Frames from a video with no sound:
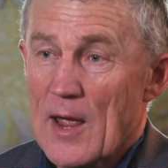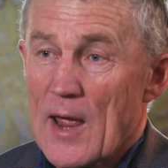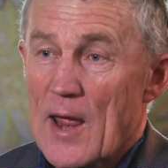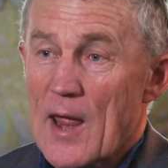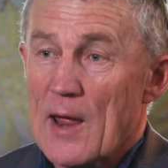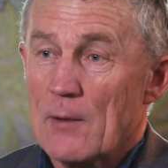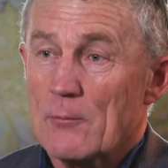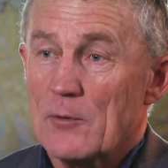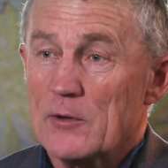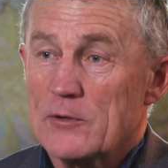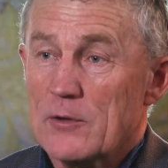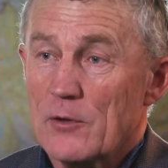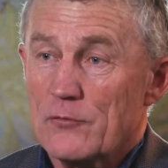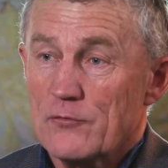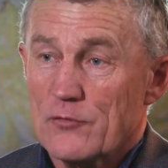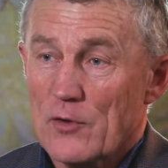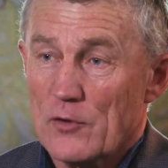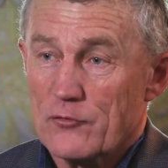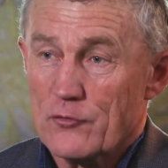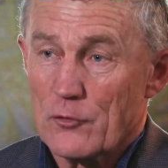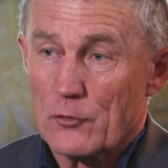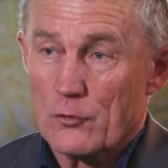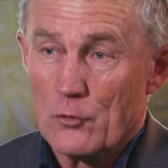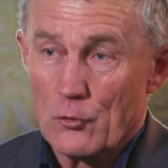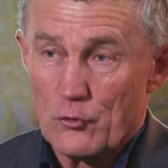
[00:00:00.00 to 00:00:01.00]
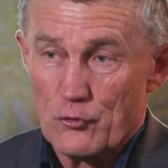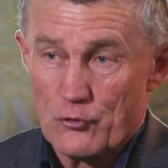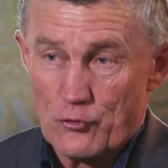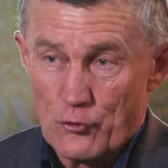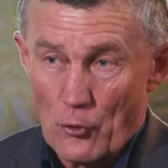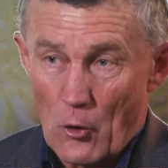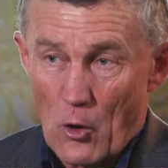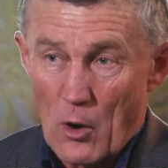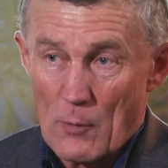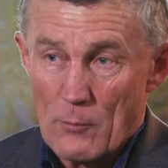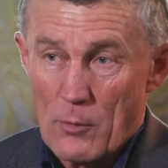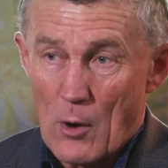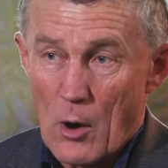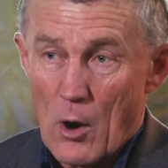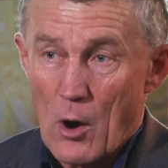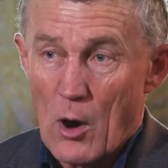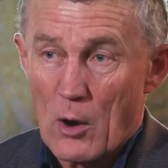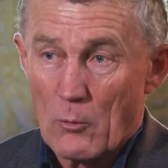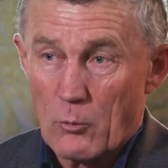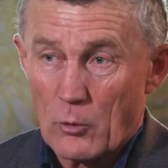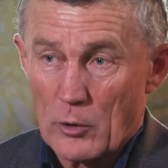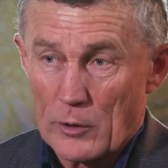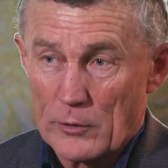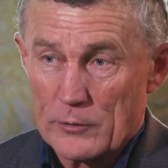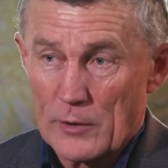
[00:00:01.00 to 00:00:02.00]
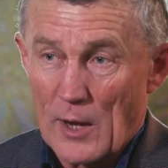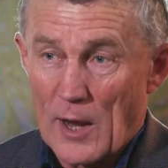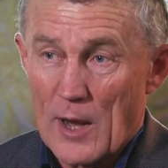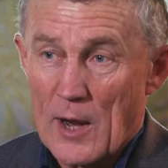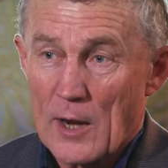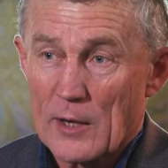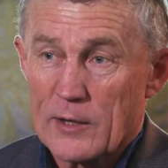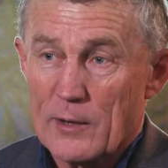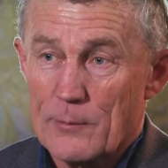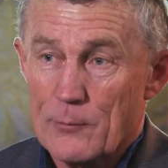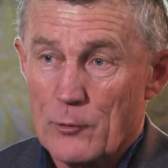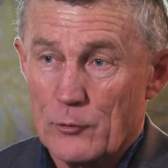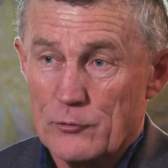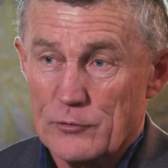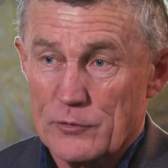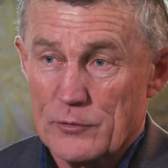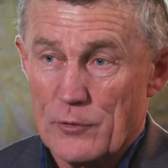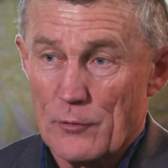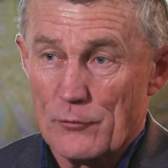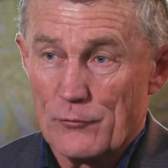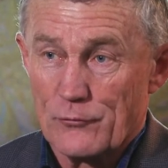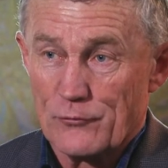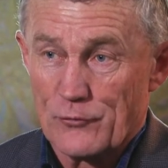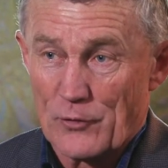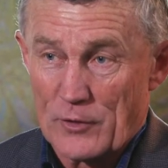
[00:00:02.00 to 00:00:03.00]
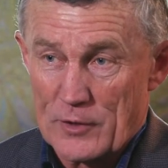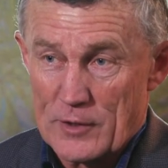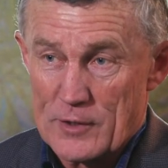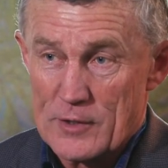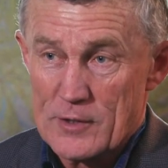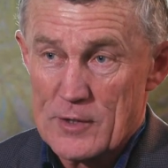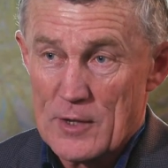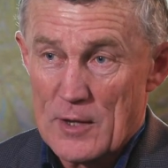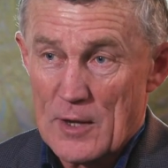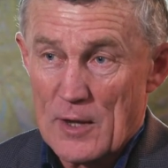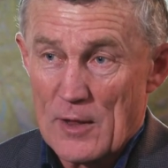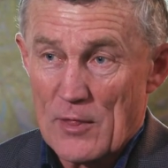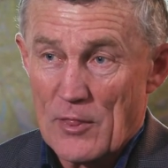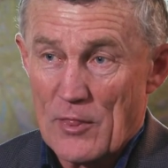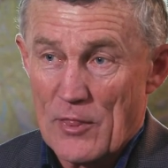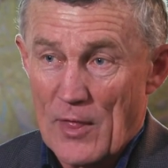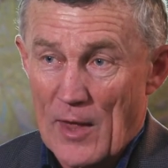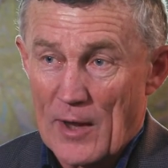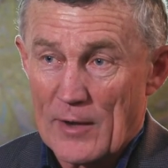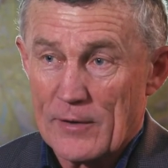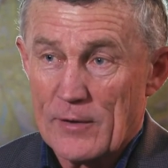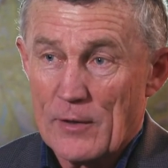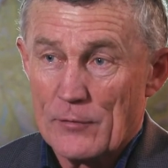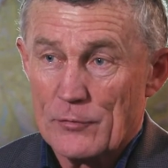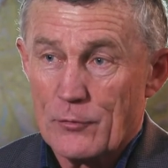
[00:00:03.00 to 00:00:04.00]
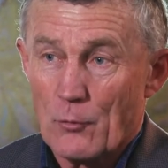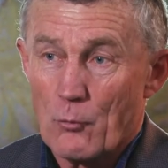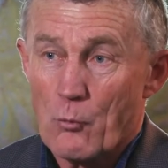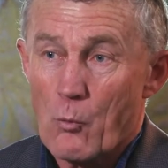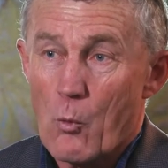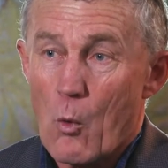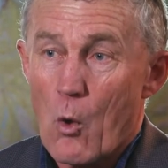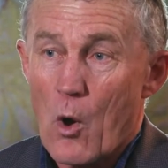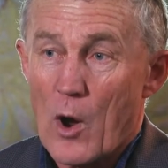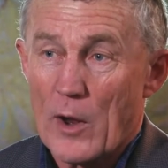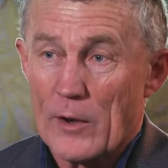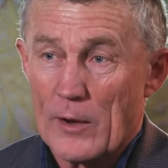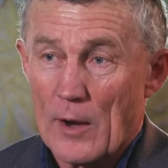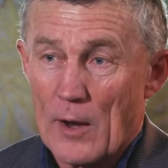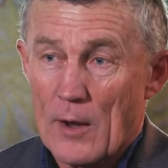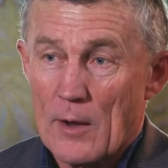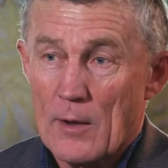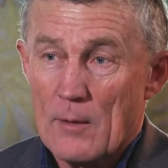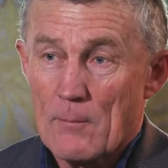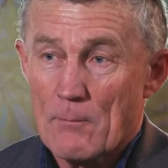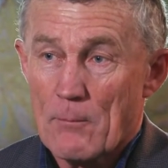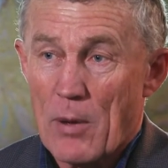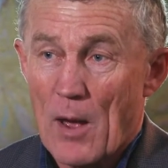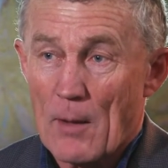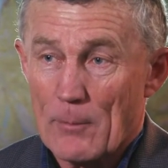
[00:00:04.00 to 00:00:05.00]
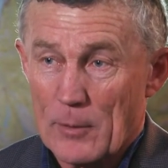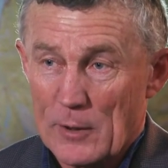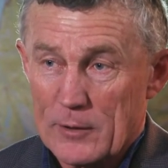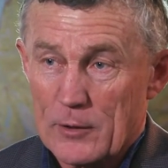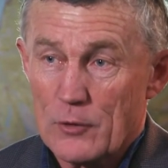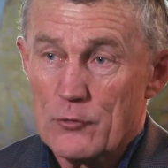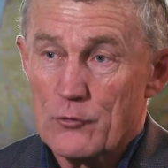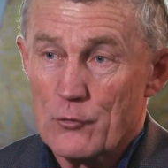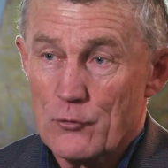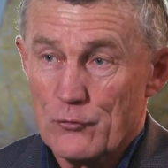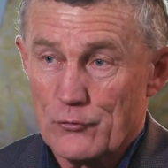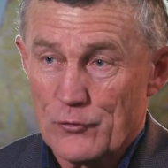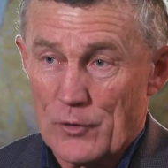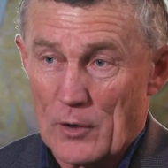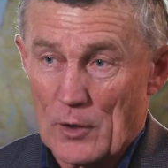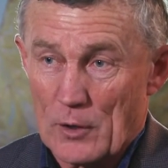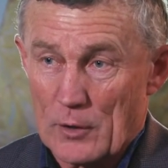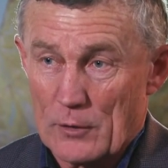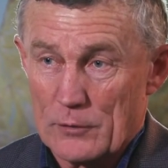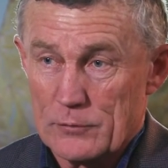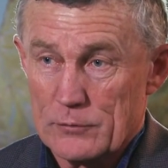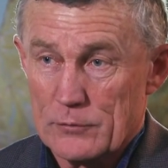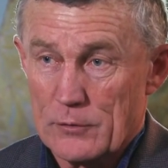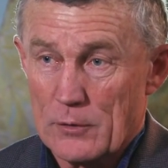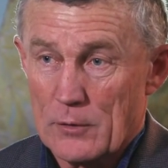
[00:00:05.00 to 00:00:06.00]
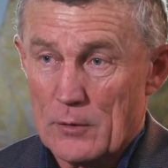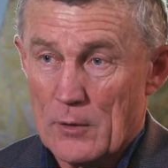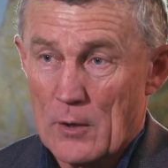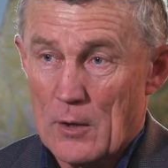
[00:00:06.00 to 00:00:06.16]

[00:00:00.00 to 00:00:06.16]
and we did such a good job, I wanted our community to see that the wider public in New Zealand